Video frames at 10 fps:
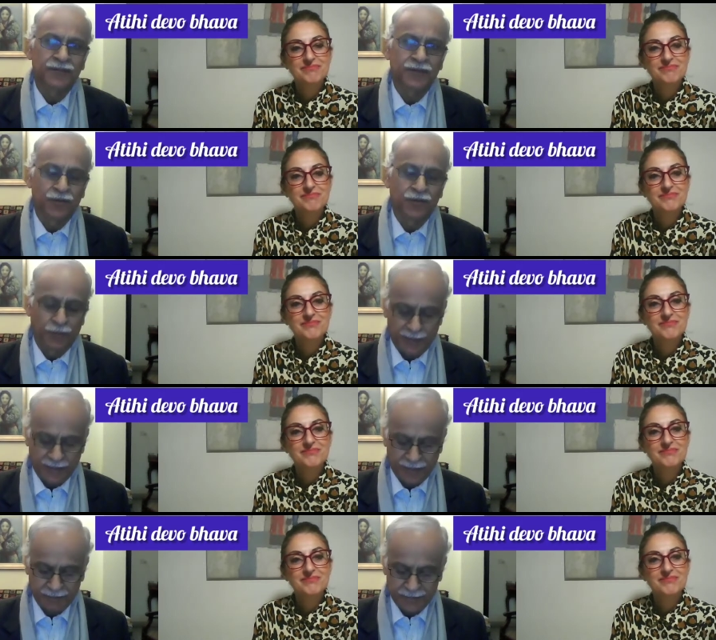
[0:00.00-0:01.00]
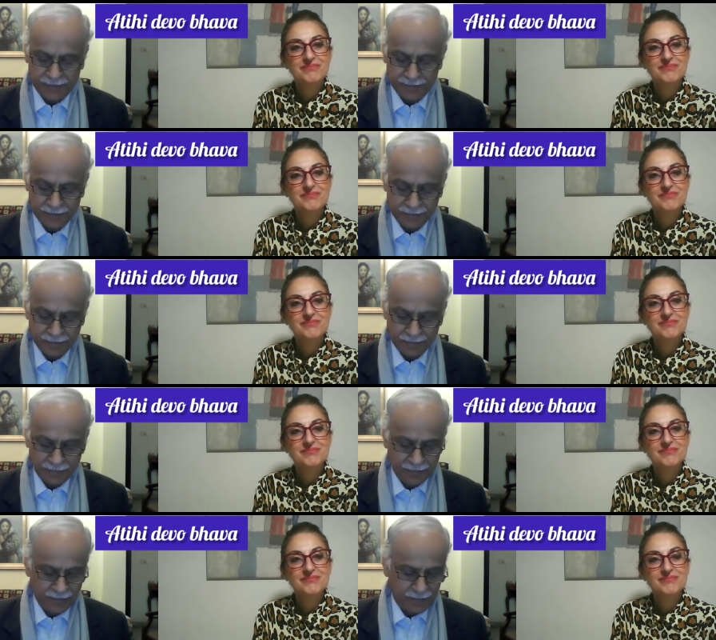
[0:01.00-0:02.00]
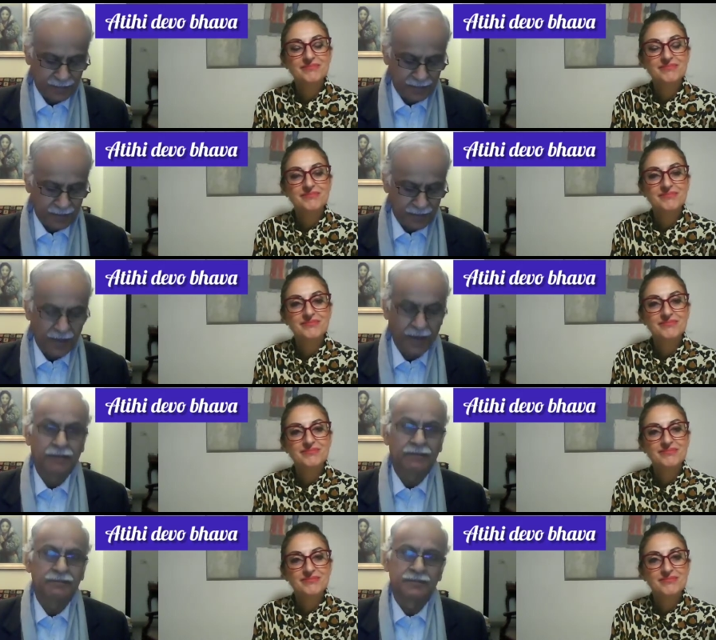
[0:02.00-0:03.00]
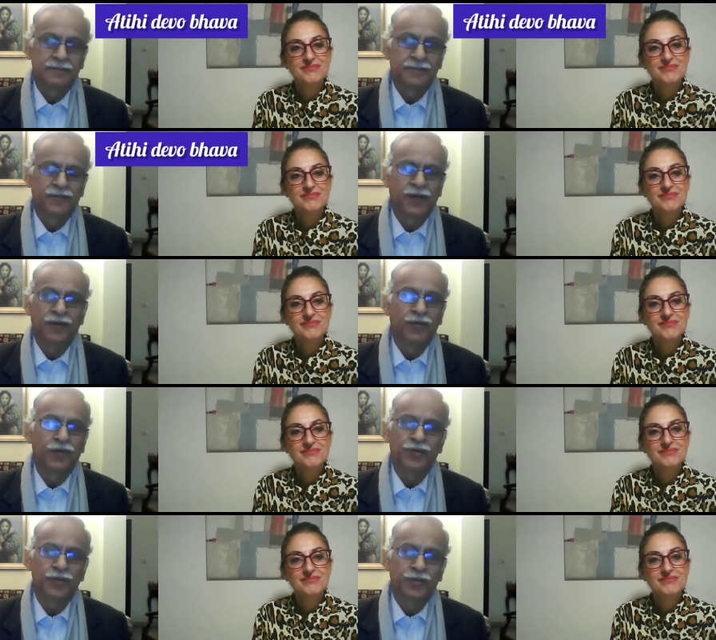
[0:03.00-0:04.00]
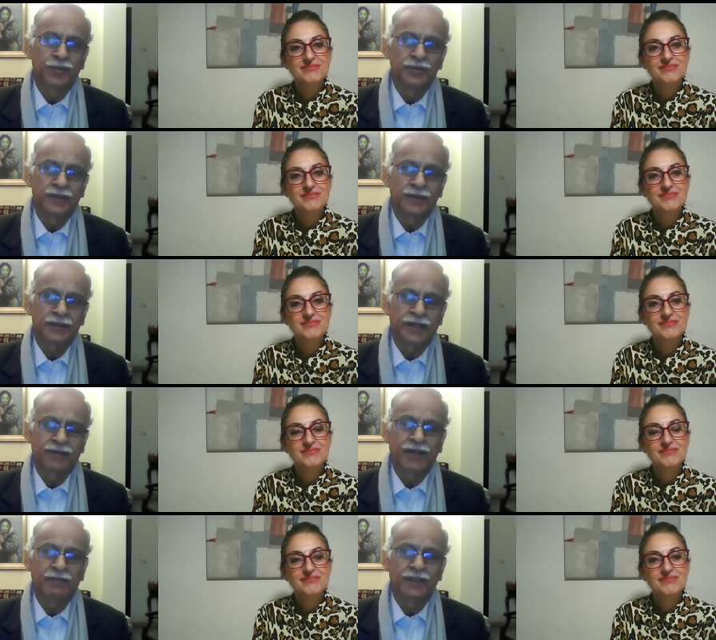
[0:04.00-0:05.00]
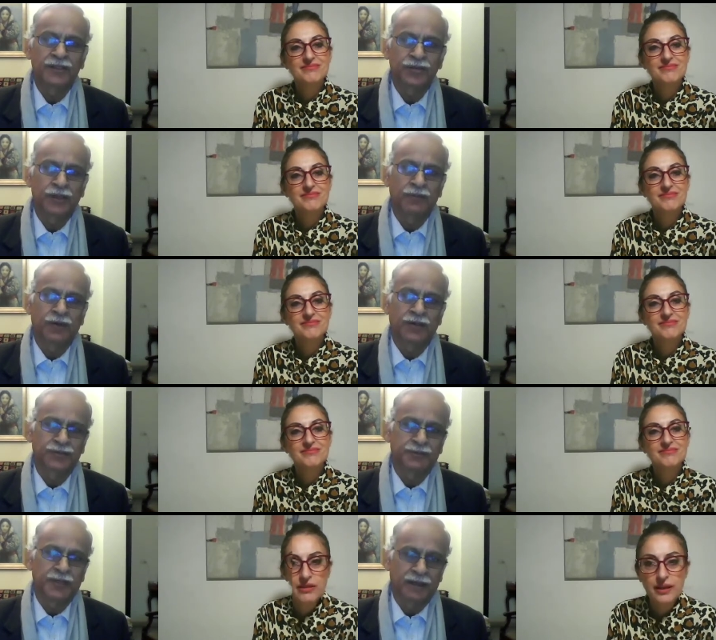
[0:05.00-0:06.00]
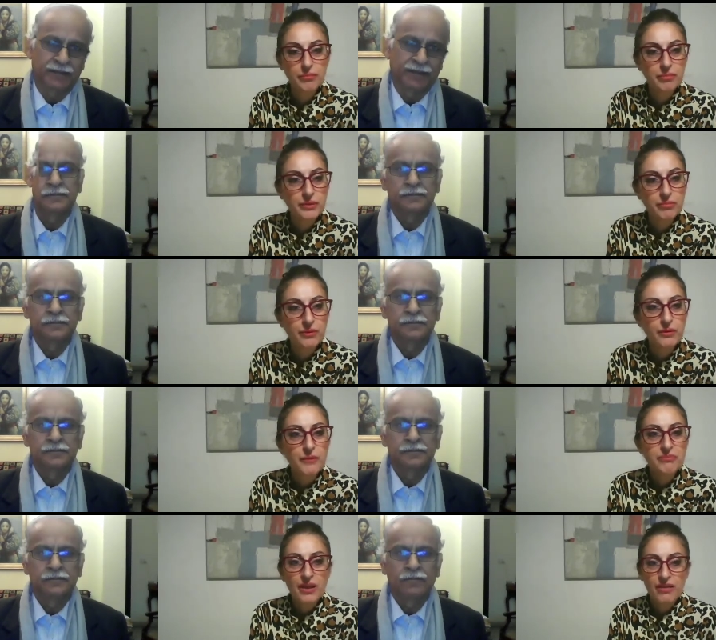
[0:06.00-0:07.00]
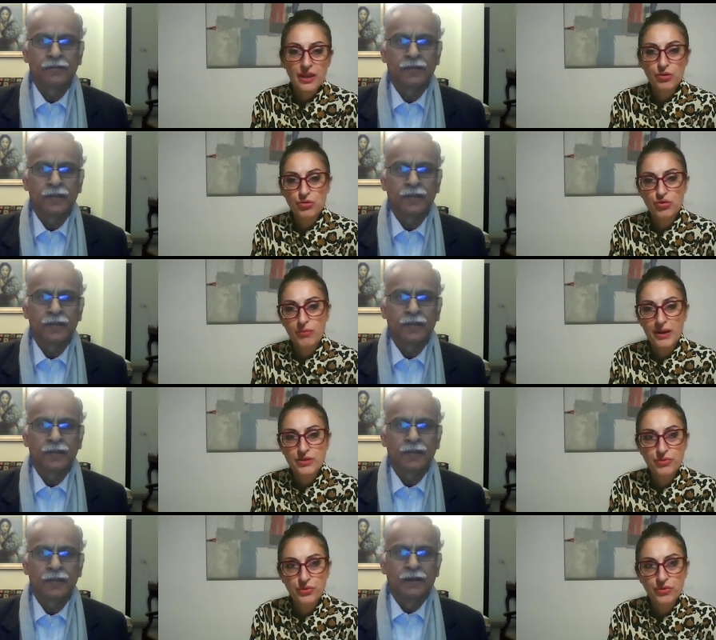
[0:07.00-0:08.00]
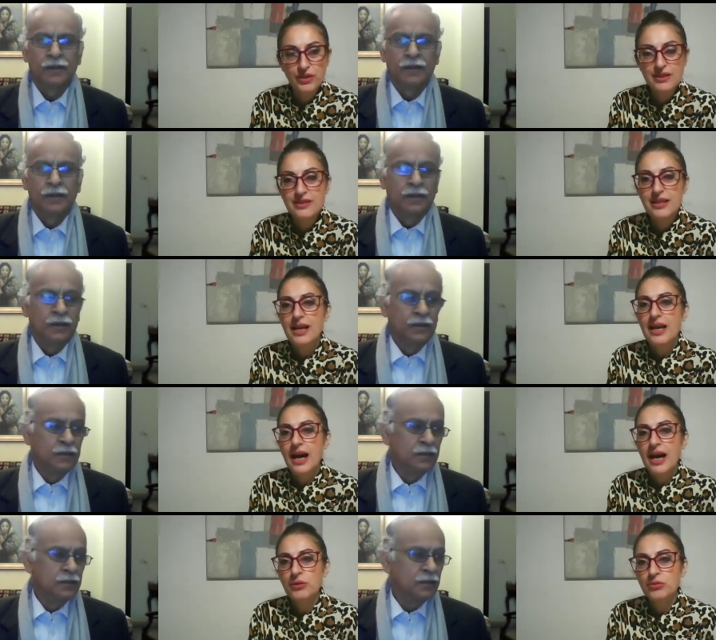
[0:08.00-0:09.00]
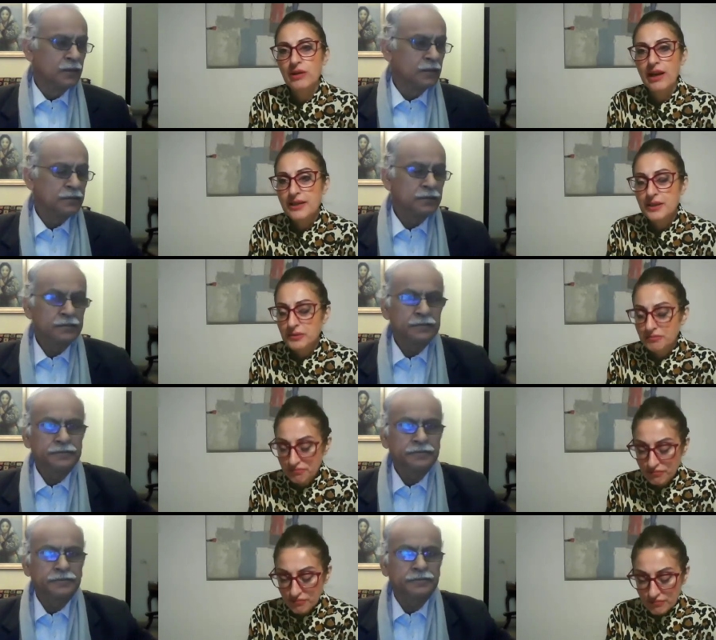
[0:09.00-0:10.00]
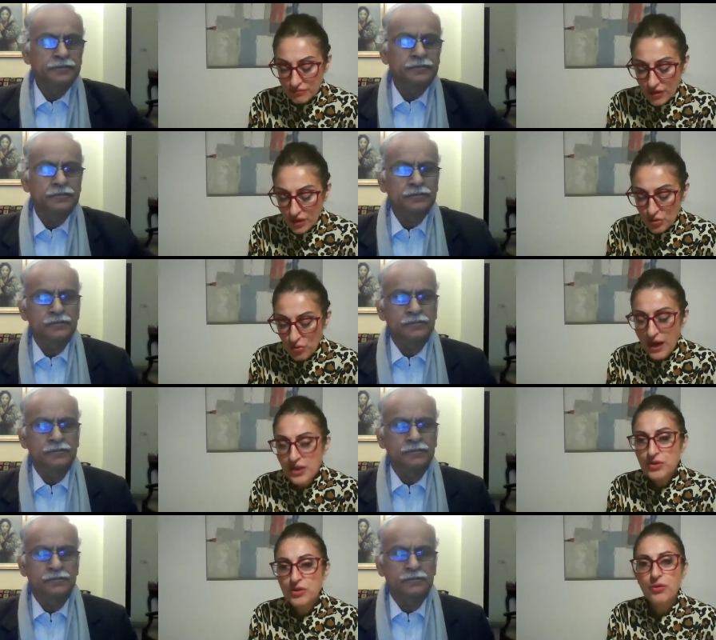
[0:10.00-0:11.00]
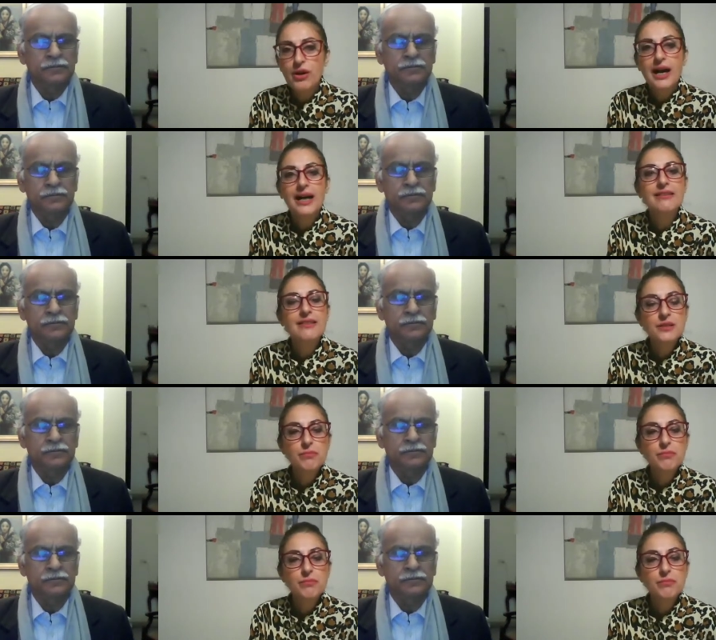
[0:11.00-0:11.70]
Speaker 1: with open arms and we are known to give them and show them our hospitality.
Speaker 2: Indian people, thank you so much for this. I would like to ask you at this